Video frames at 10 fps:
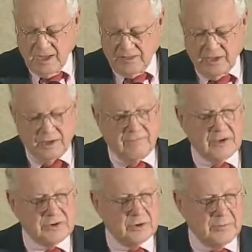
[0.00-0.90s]
The
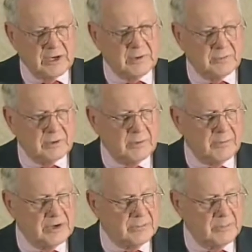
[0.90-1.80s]
individual, meaning,
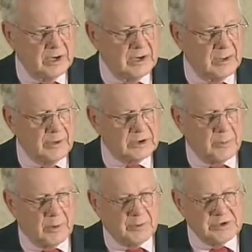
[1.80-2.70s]
meaning a
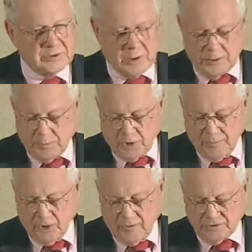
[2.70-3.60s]
Metropolitan Police
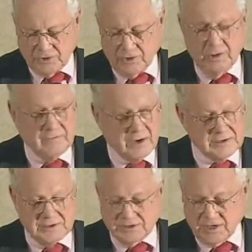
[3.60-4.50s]
Department officer,
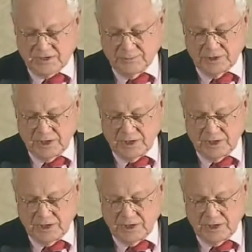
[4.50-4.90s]
advised this customs